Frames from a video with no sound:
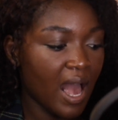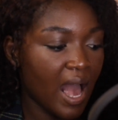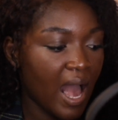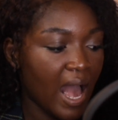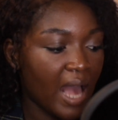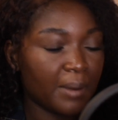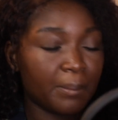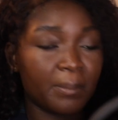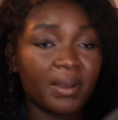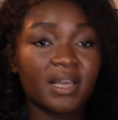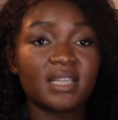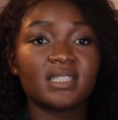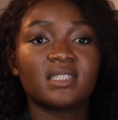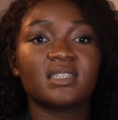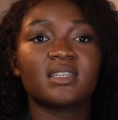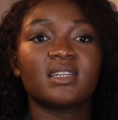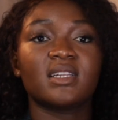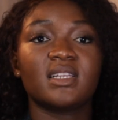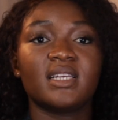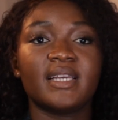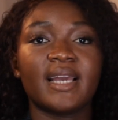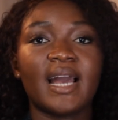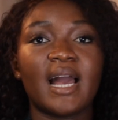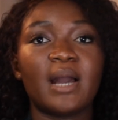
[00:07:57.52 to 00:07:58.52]
and
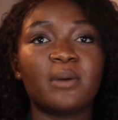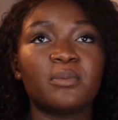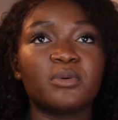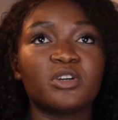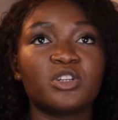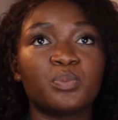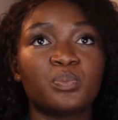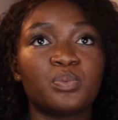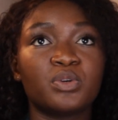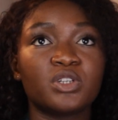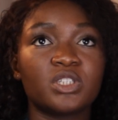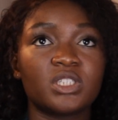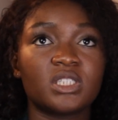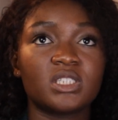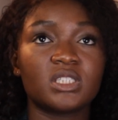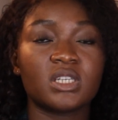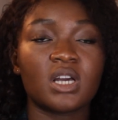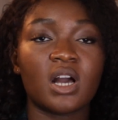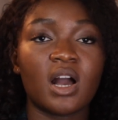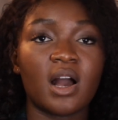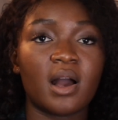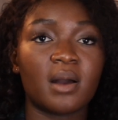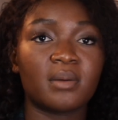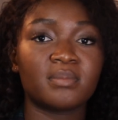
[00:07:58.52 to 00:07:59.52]
basically I would put
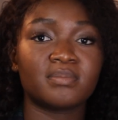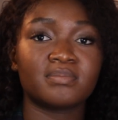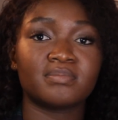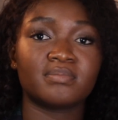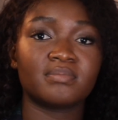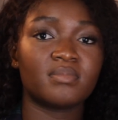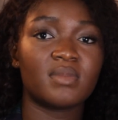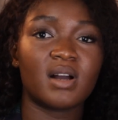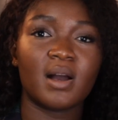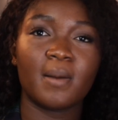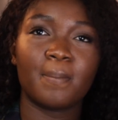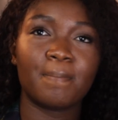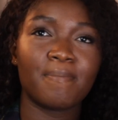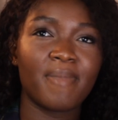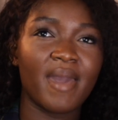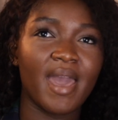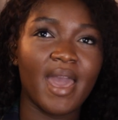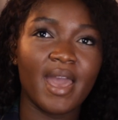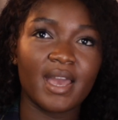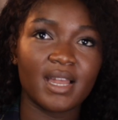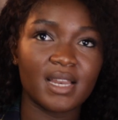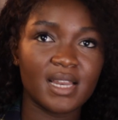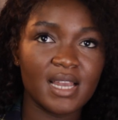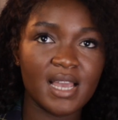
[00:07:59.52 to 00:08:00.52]
a
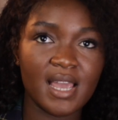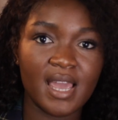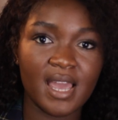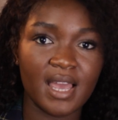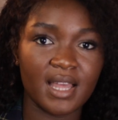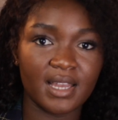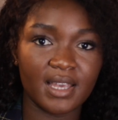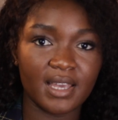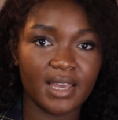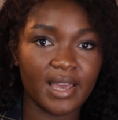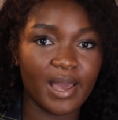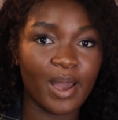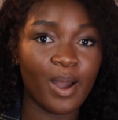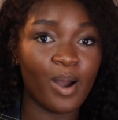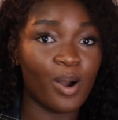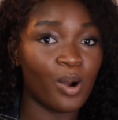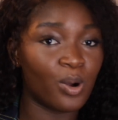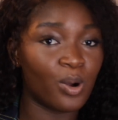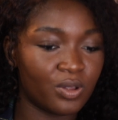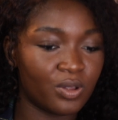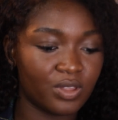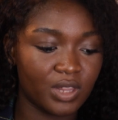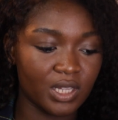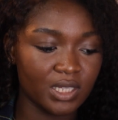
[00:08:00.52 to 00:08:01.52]
pen in here
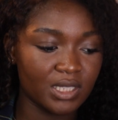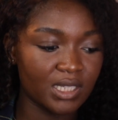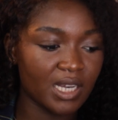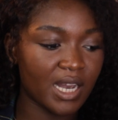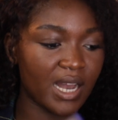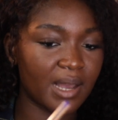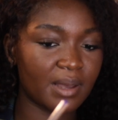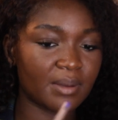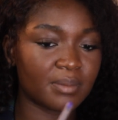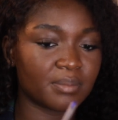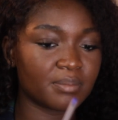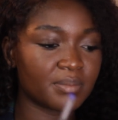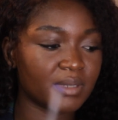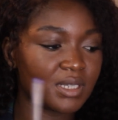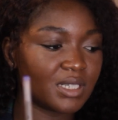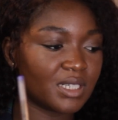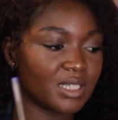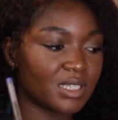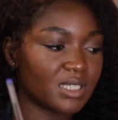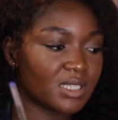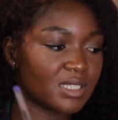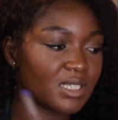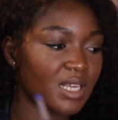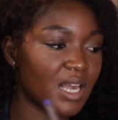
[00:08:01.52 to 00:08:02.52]
the time
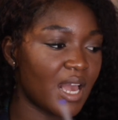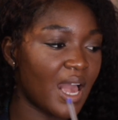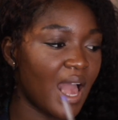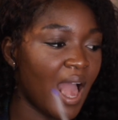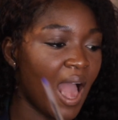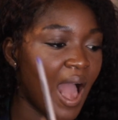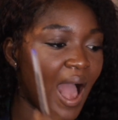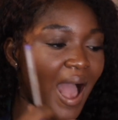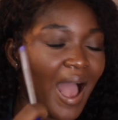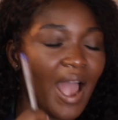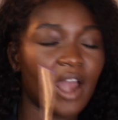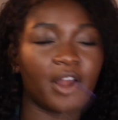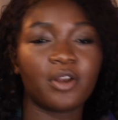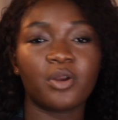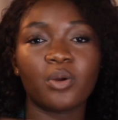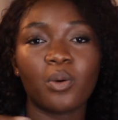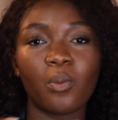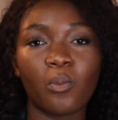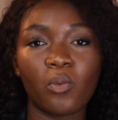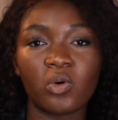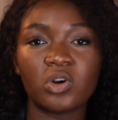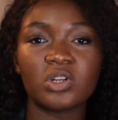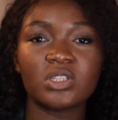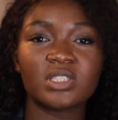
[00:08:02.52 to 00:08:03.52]
because I
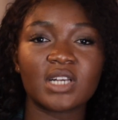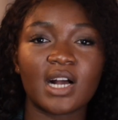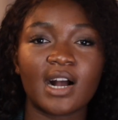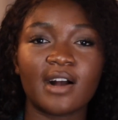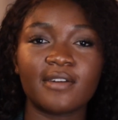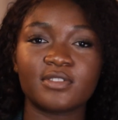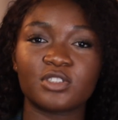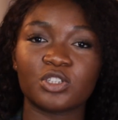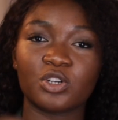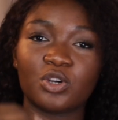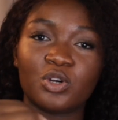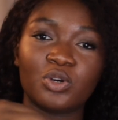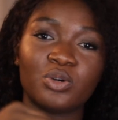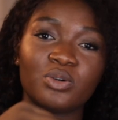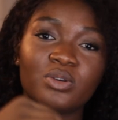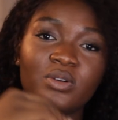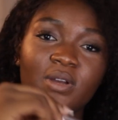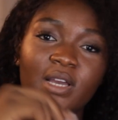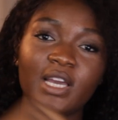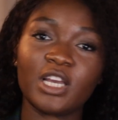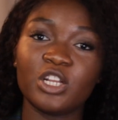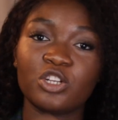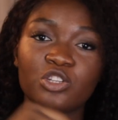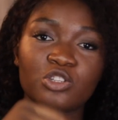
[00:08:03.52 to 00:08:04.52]
don't want to have to
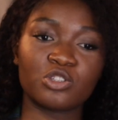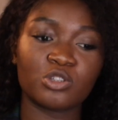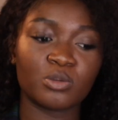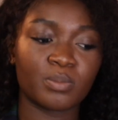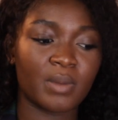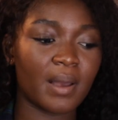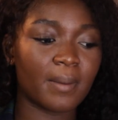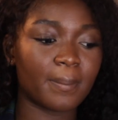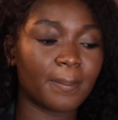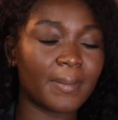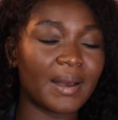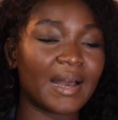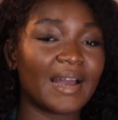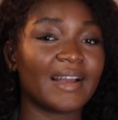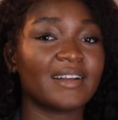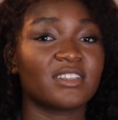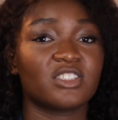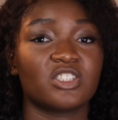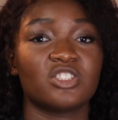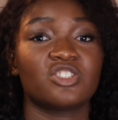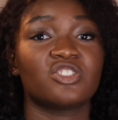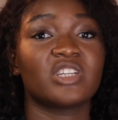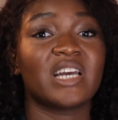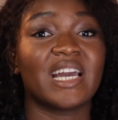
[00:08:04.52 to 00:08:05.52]
go into my bag
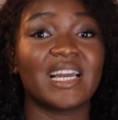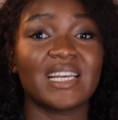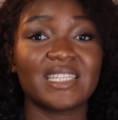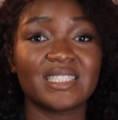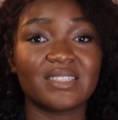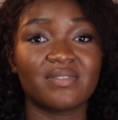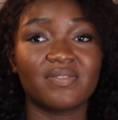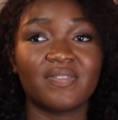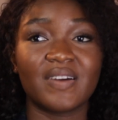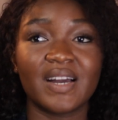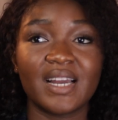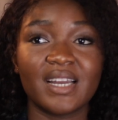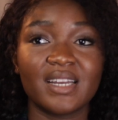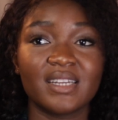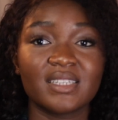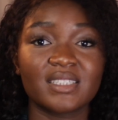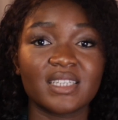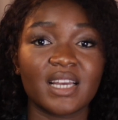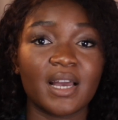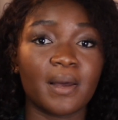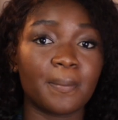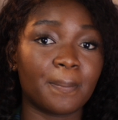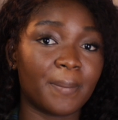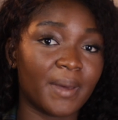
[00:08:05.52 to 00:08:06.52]
to try to find
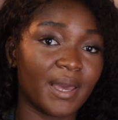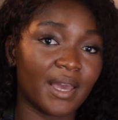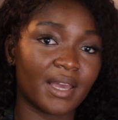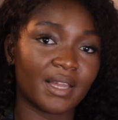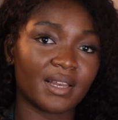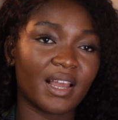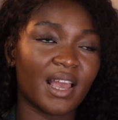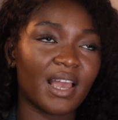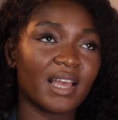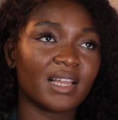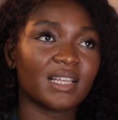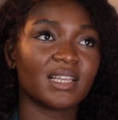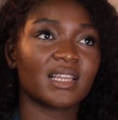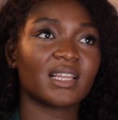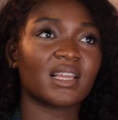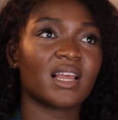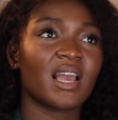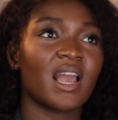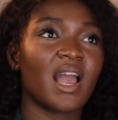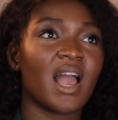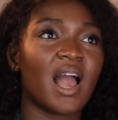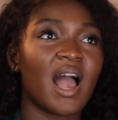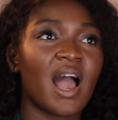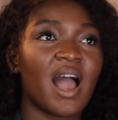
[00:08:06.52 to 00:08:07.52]
a pen, and
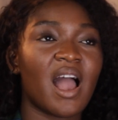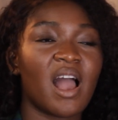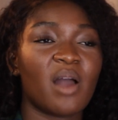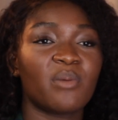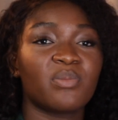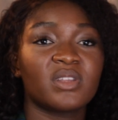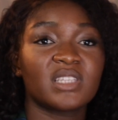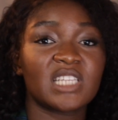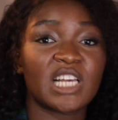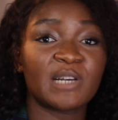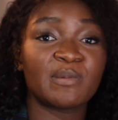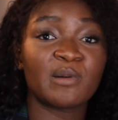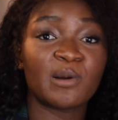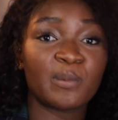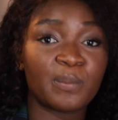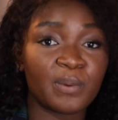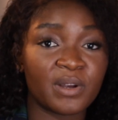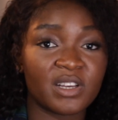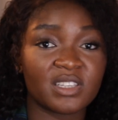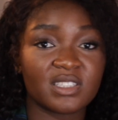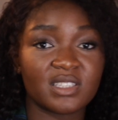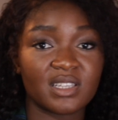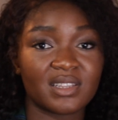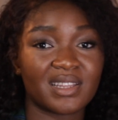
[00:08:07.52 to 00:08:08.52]
I'm the type of
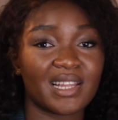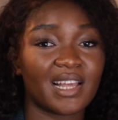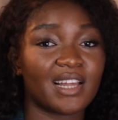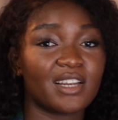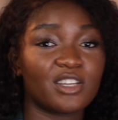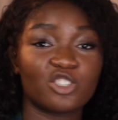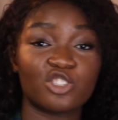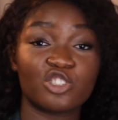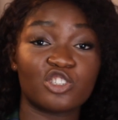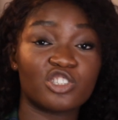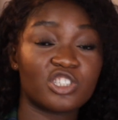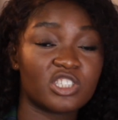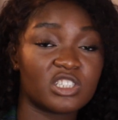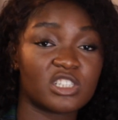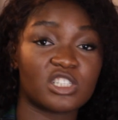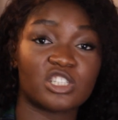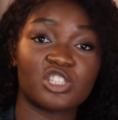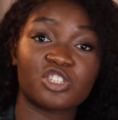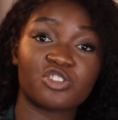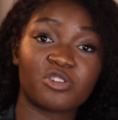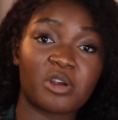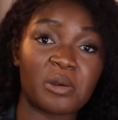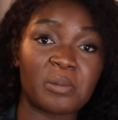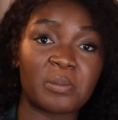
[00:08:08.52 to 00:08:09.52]
person that is usually
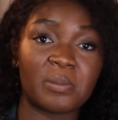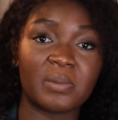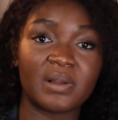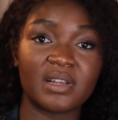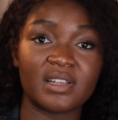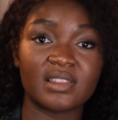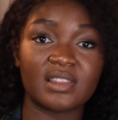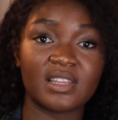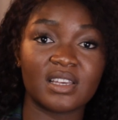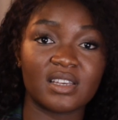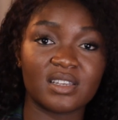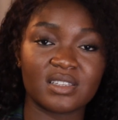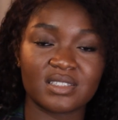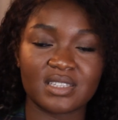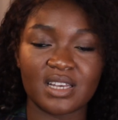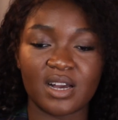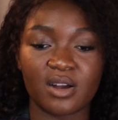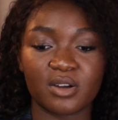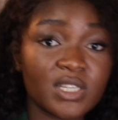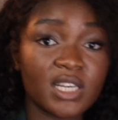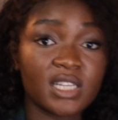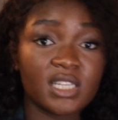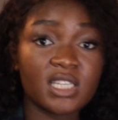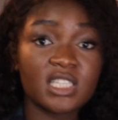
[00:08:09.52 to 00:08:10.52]
scribbling things
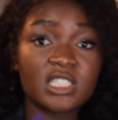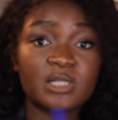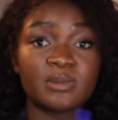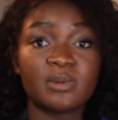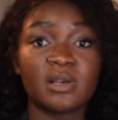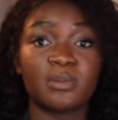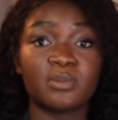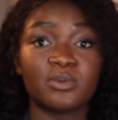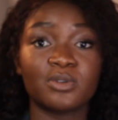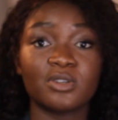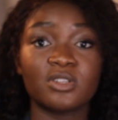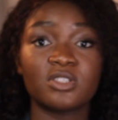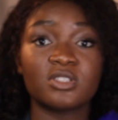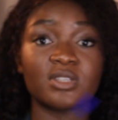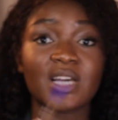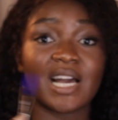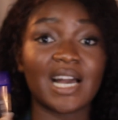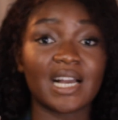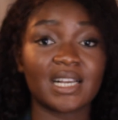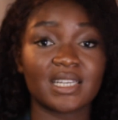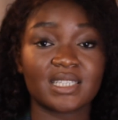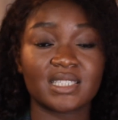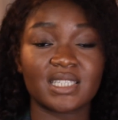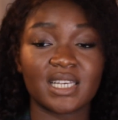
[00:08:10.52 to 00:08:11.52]
down, so I need to be able to
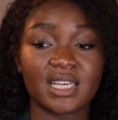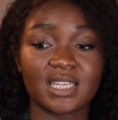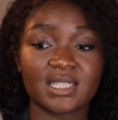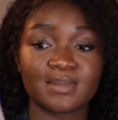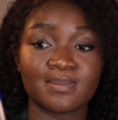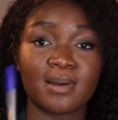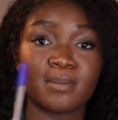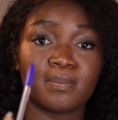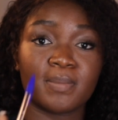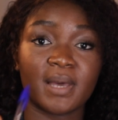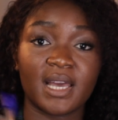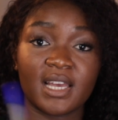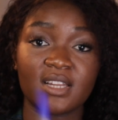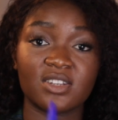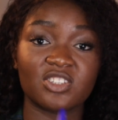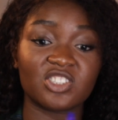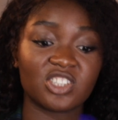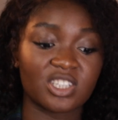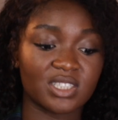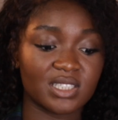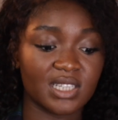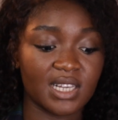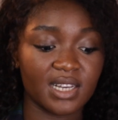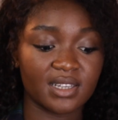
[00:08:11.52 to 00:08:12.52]
access my pen
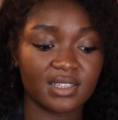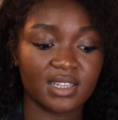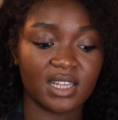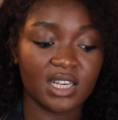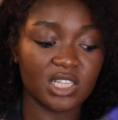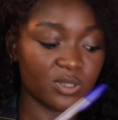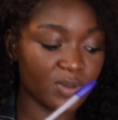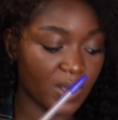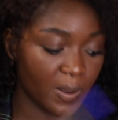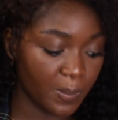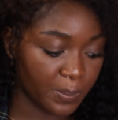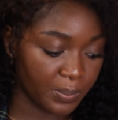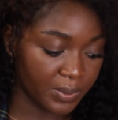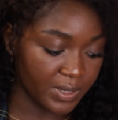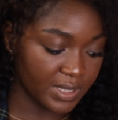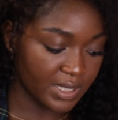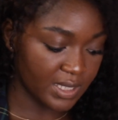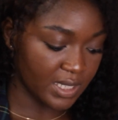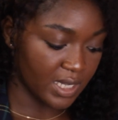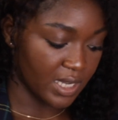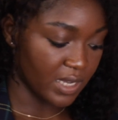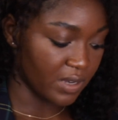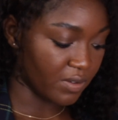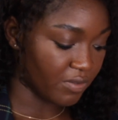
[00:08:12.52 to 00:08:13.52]
just like that. So I put
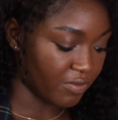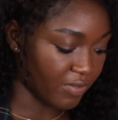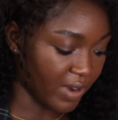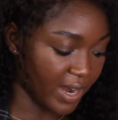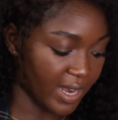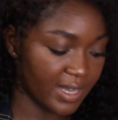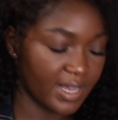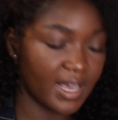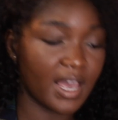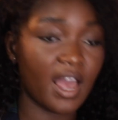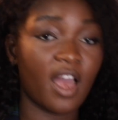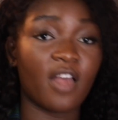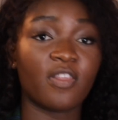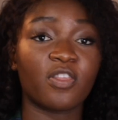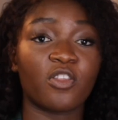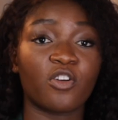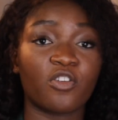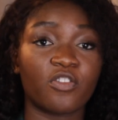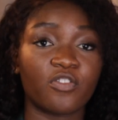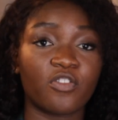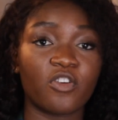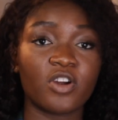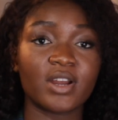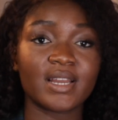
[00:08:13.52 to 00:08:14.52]
it right here in the
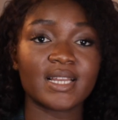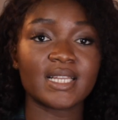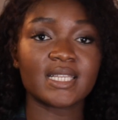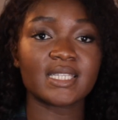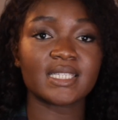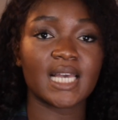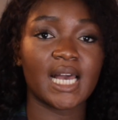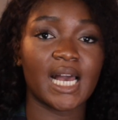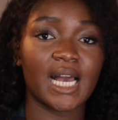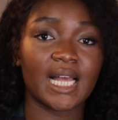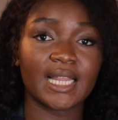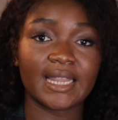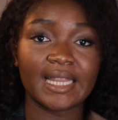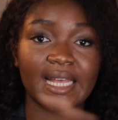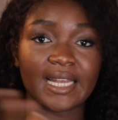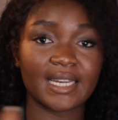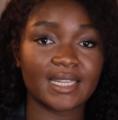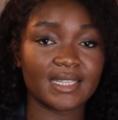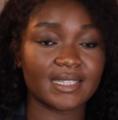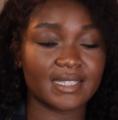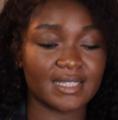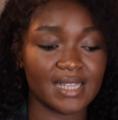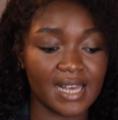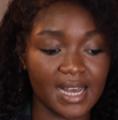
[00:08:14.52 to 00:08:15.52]
front, and that
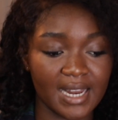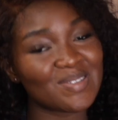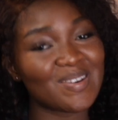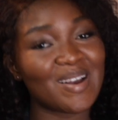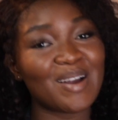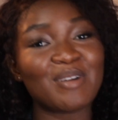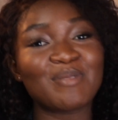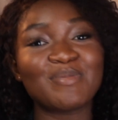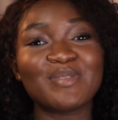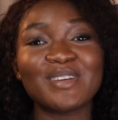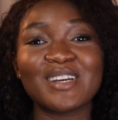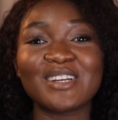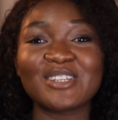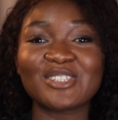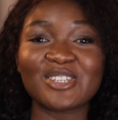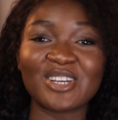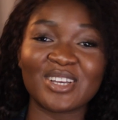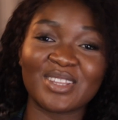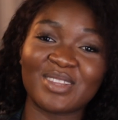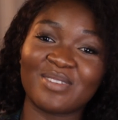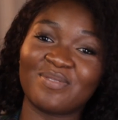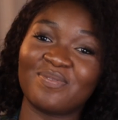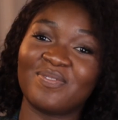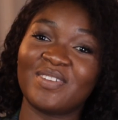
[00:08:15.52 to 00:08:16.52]
is that. So I hope you
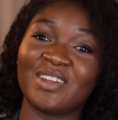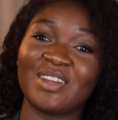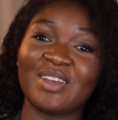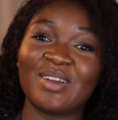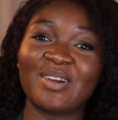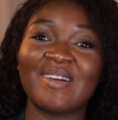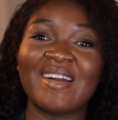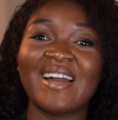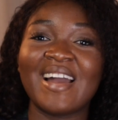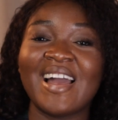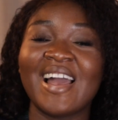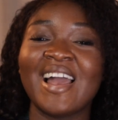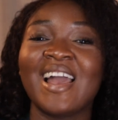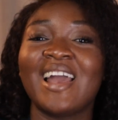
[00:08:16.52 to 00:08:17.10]
enjoyed the video.